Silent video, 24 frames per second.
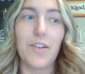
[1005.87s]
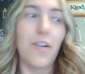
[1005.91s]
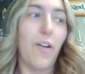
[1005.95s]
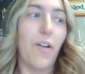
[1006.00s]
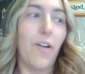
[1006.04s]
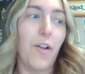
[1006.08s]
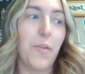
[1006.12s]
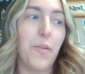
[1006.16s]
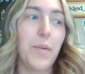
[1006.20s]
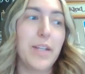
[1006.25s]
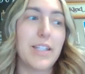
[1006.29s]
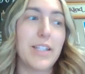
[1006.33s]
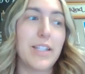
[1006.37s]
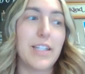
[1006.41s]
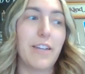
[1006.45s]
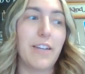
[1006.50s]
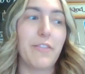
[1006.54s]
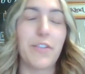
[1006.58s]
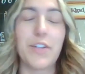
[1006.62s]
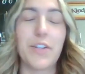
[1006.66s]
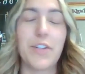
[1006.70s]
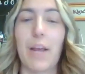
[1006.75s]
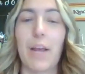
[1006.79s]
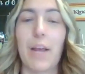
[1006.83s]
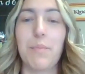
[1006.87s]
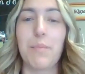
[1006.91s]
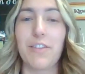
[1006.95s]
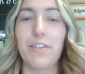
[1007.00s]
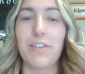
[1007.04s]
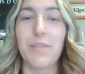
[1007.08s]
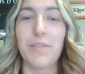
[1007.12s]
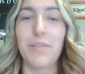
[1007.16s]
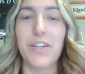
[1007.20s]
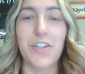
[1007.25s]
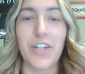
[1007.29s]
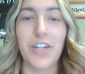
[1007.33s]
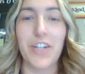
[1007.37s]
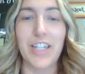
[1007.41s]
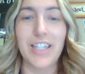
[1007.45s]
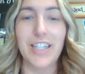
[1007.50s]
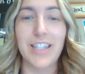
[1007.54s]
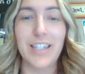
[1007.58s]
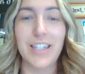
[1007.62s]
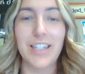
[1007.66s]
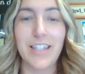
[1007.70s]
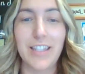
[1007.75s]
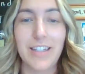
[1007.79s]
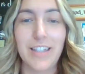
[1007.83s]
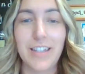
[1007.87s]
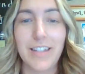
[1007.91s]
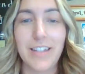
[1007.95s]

always different types of missions.